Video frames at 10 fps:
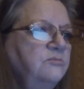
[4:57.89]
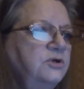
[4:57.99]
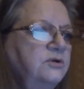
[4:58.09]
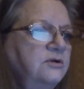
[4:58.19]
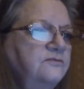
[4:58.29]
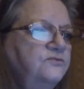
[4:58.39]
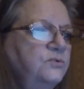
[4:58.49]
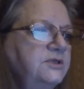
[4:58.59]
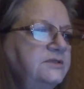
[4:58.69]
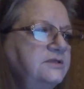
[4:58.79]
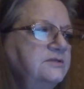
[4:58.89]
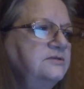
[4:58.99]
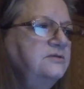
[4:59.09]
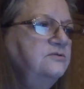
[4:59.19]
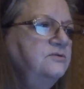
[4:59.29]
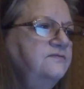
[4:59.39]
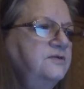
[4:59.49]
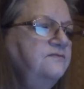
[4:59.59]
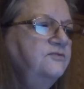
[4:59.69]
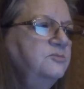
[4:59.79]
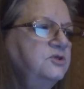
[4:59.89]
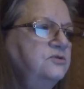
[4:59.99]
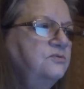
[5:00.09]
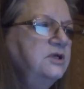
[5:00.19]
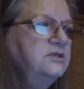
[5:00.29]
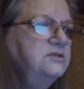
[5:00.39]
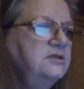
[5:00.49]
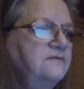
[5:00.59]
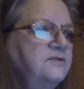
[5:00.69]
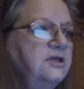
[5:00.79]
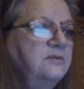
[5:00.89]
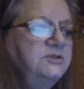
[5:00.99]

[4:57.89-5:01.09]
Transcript: but heard voices drifting from the direction of the